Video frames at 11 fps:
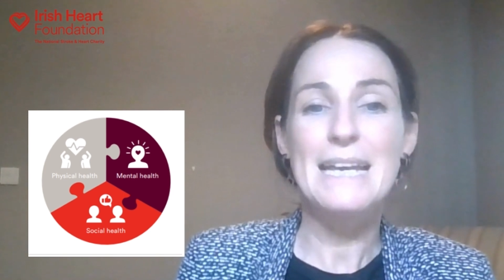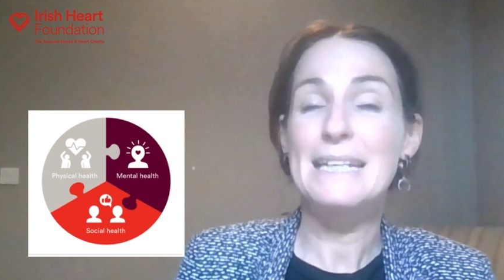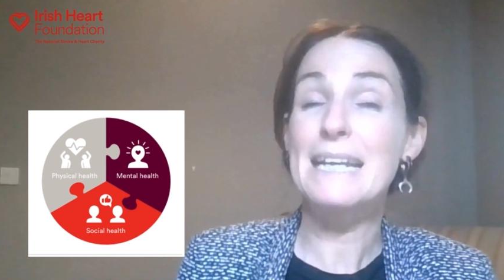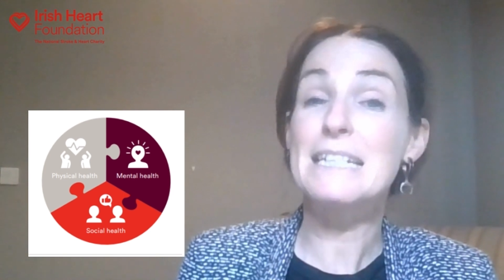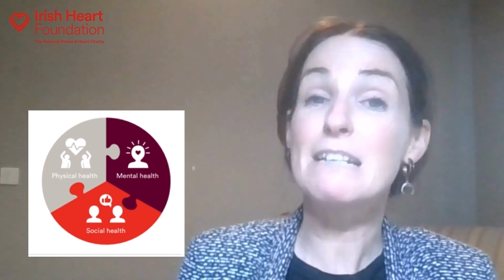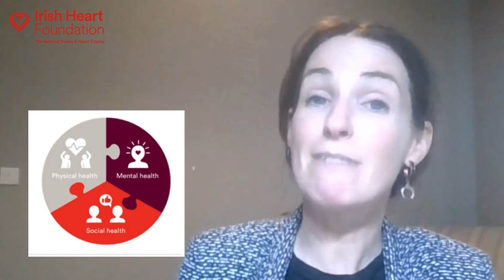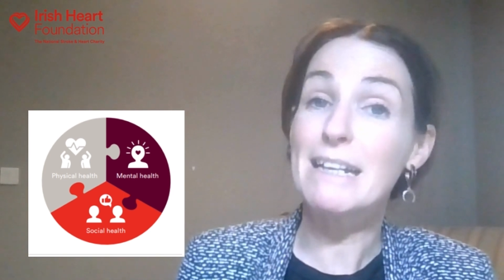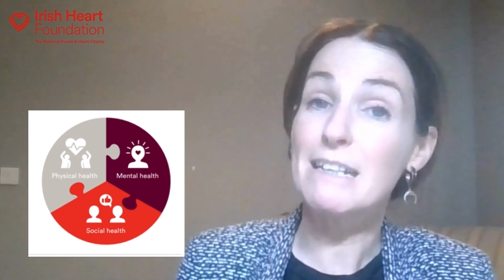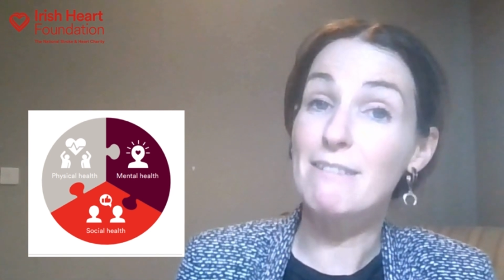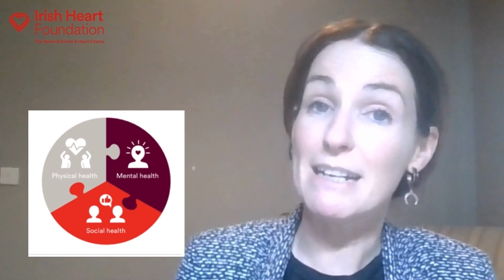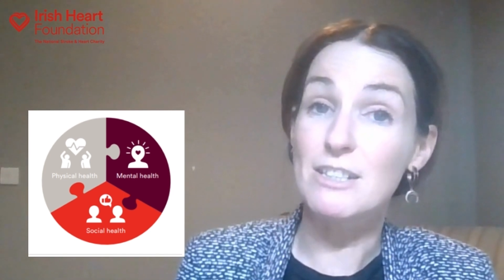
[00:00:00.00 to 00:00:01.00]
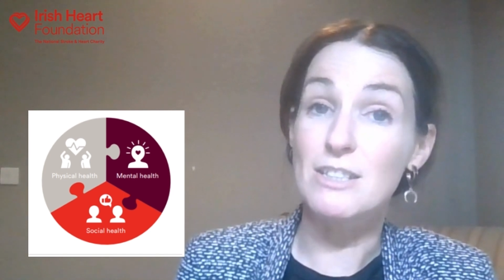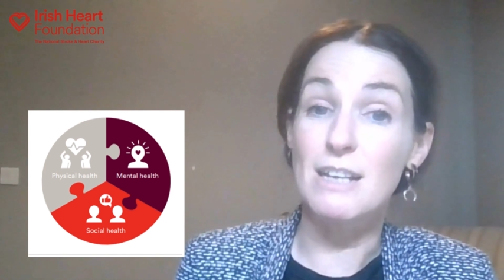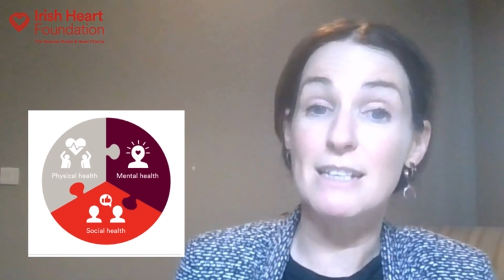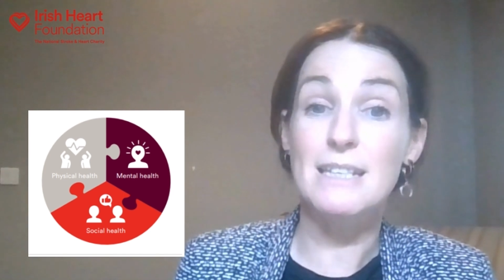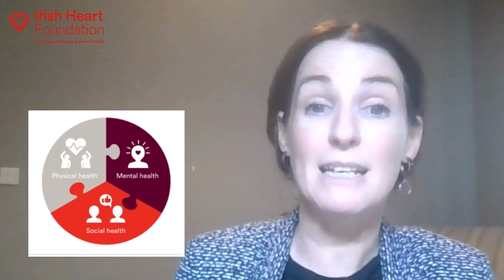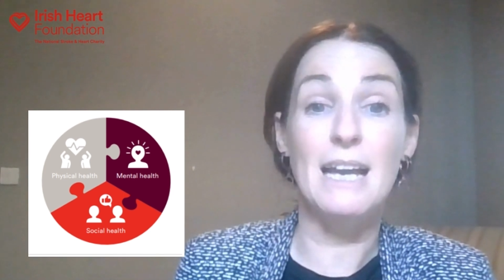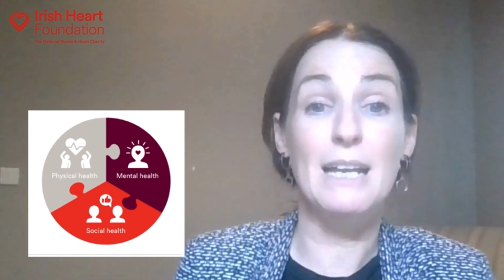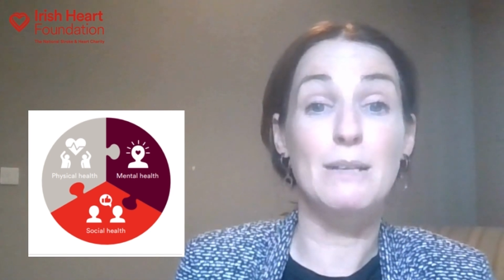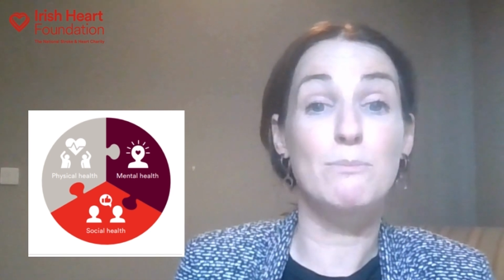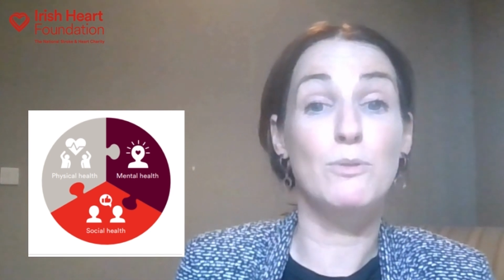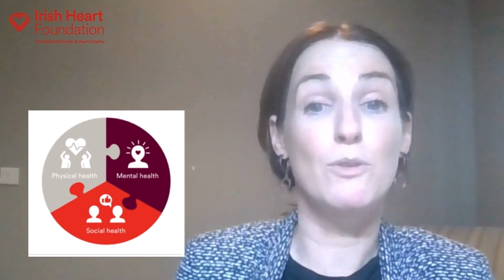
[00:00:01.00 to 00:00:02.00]
Getting regular exercise can
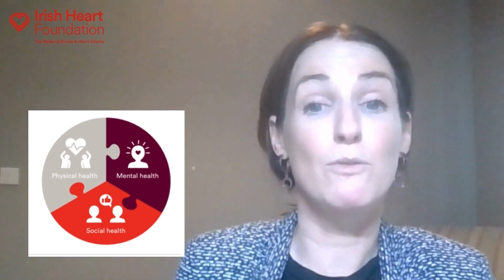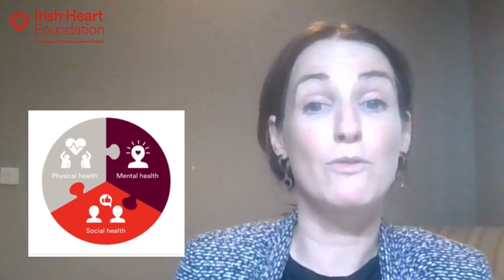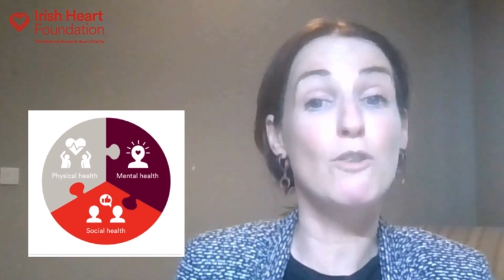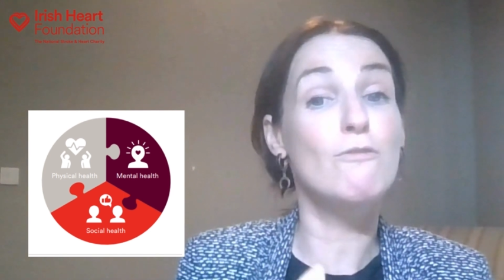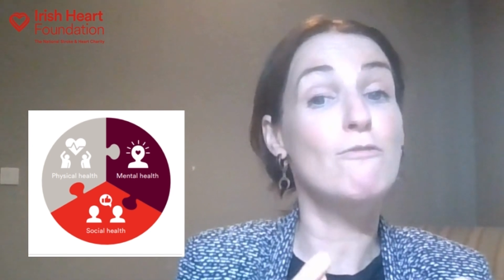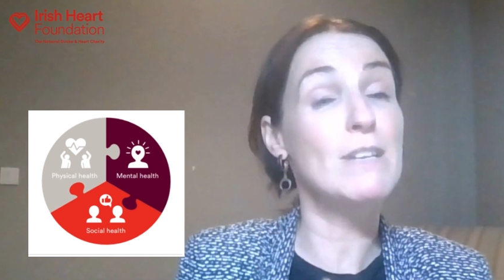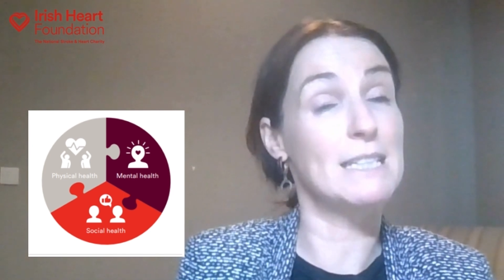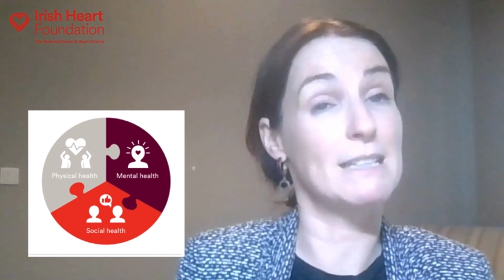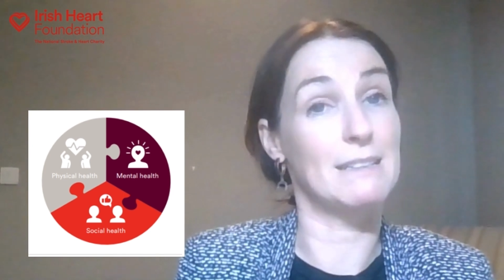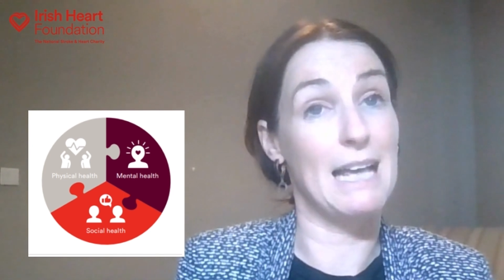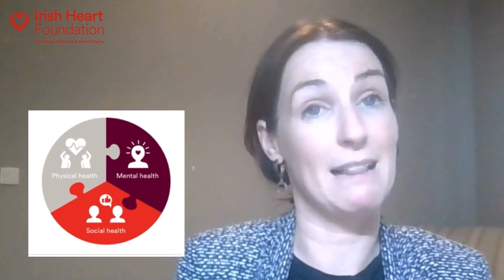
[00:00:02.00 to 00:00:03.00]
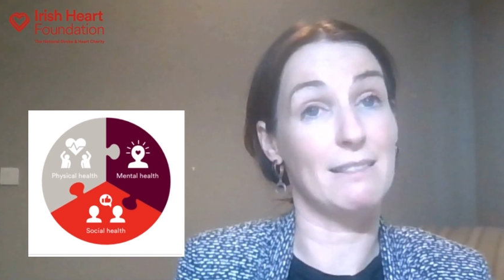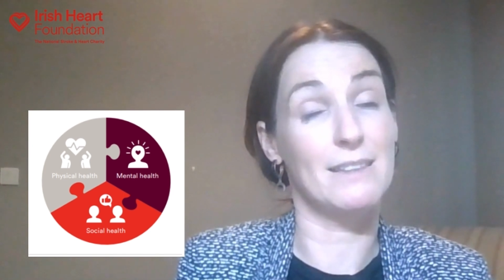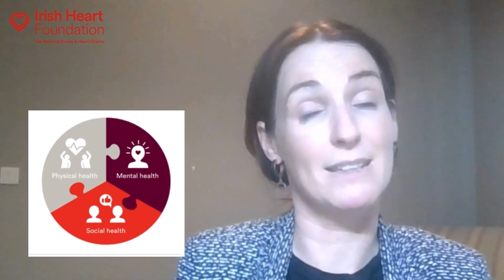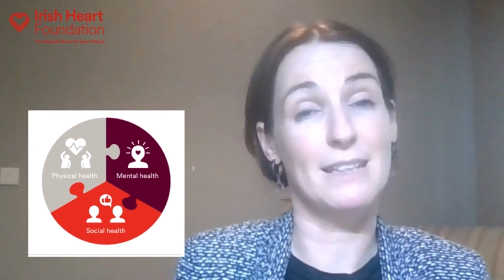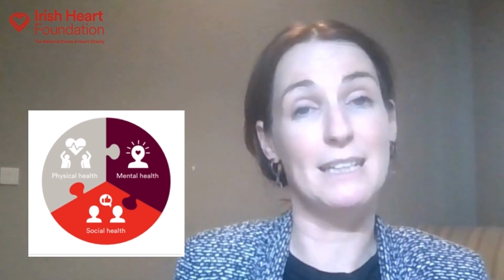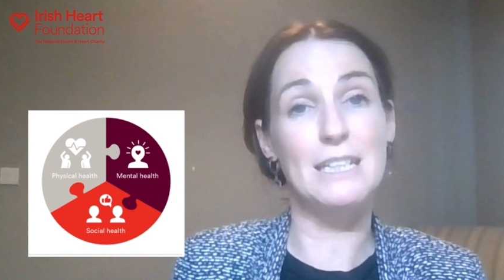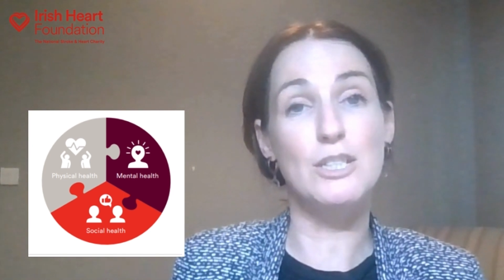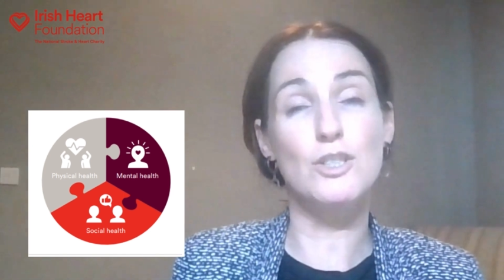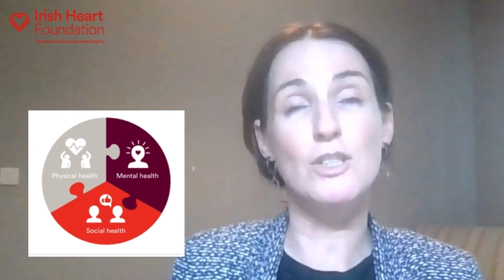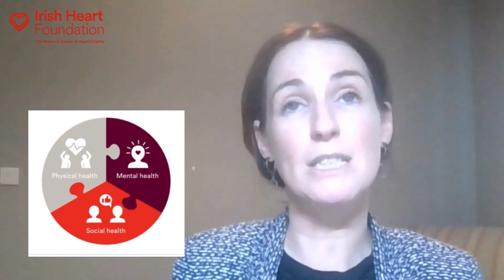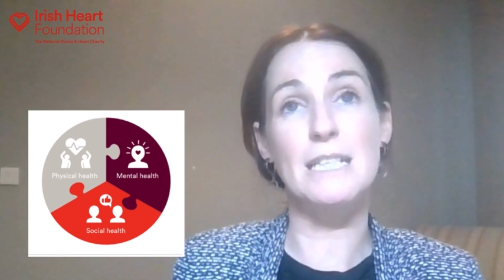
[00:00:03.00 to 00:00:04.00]
improve your physical health, and it
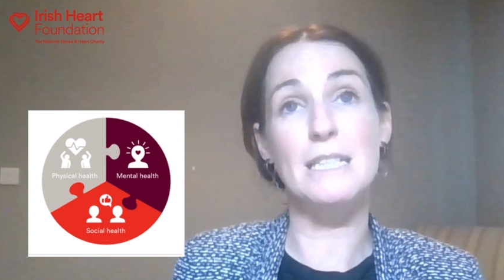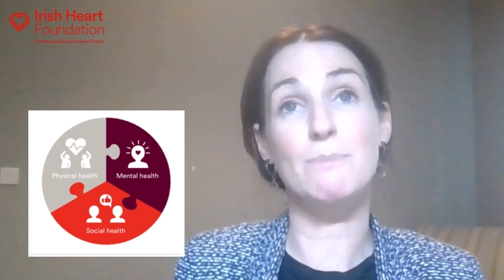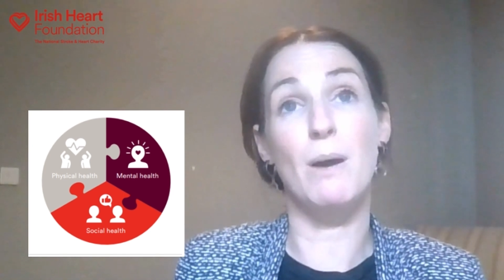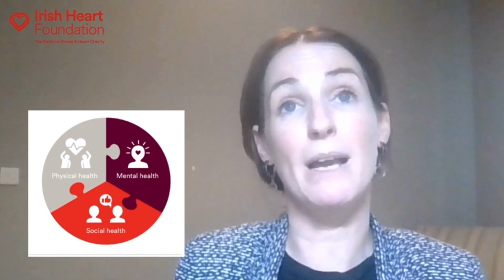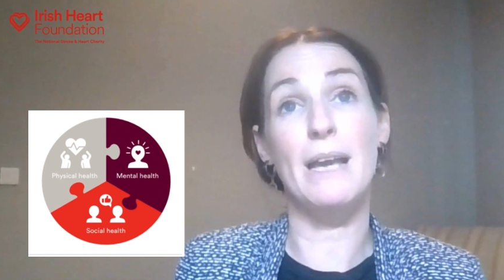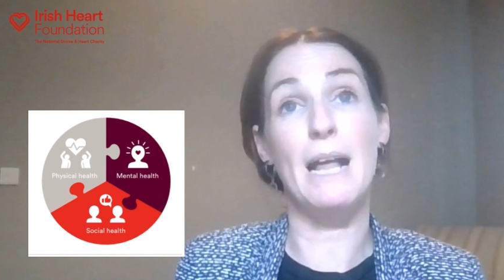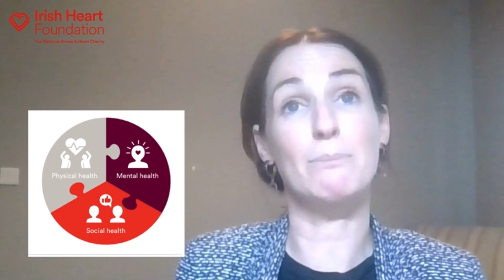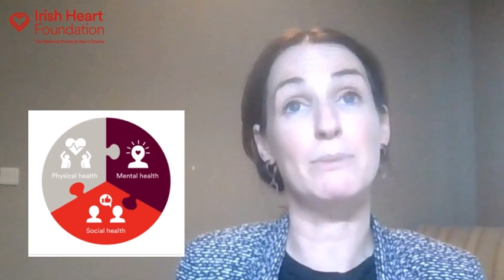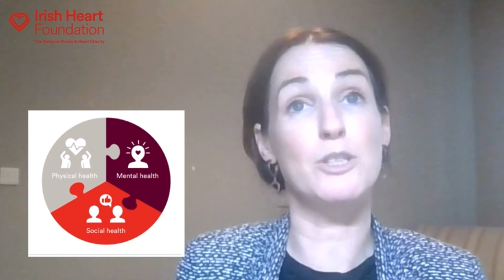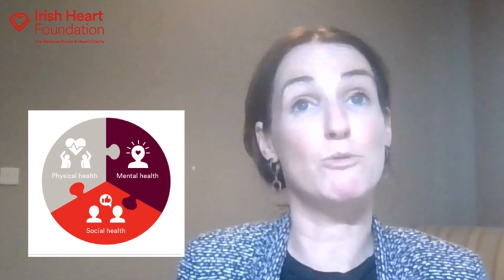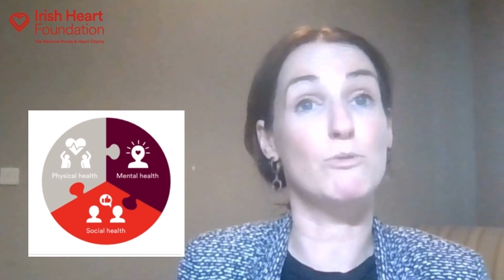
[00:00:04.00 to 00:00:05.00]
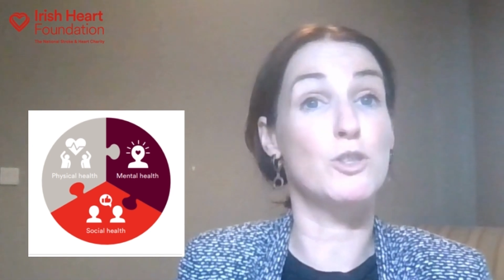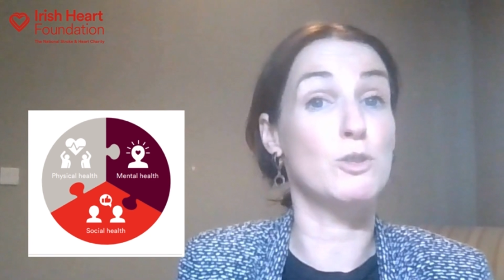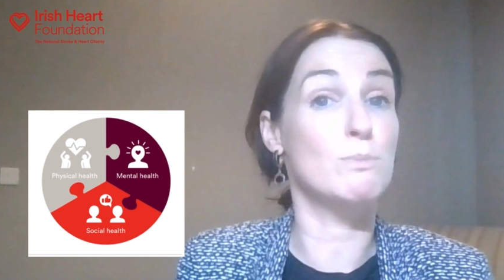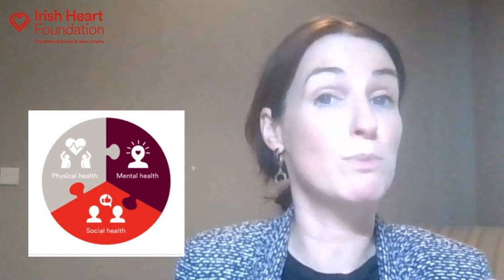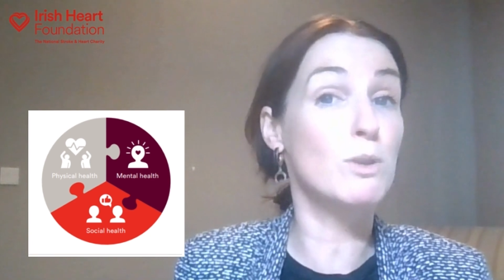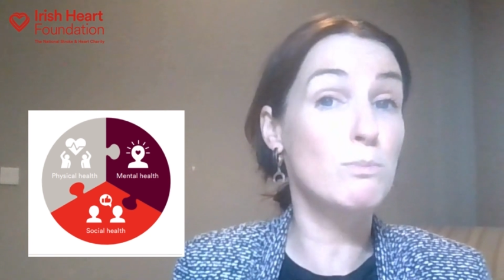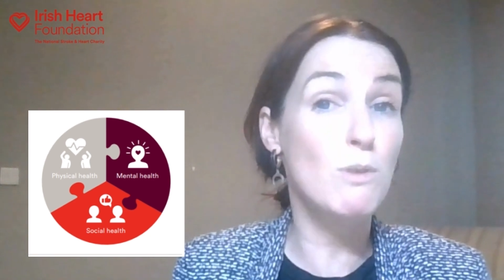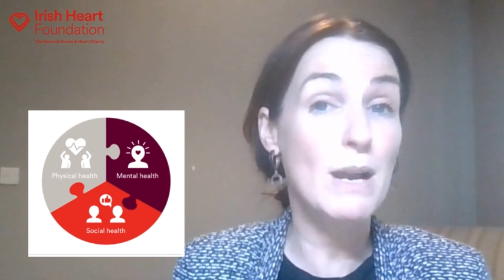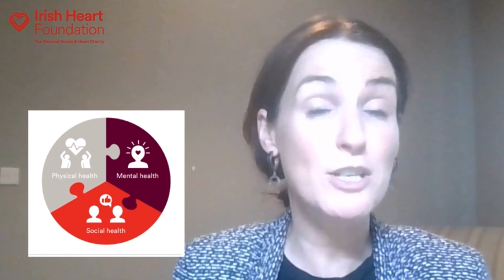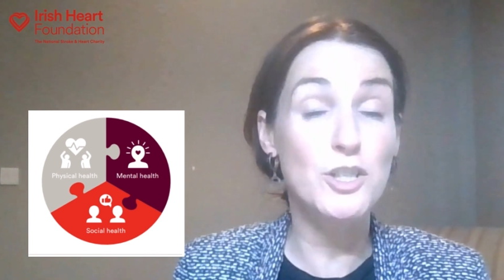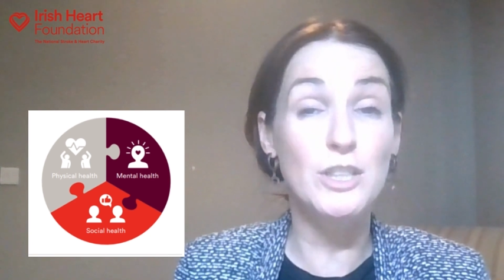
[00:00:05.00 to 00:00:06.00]
does this by helping to reduce blood
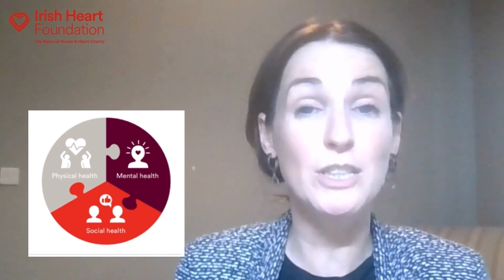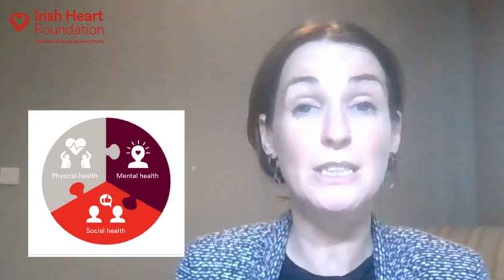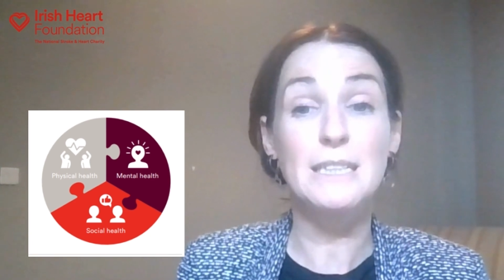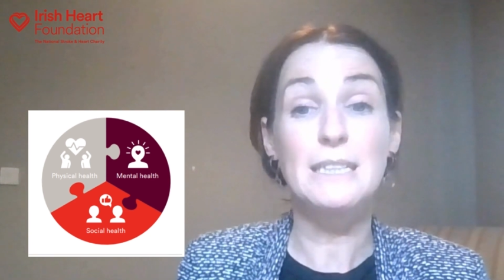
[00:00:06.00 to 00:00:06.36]
pressure,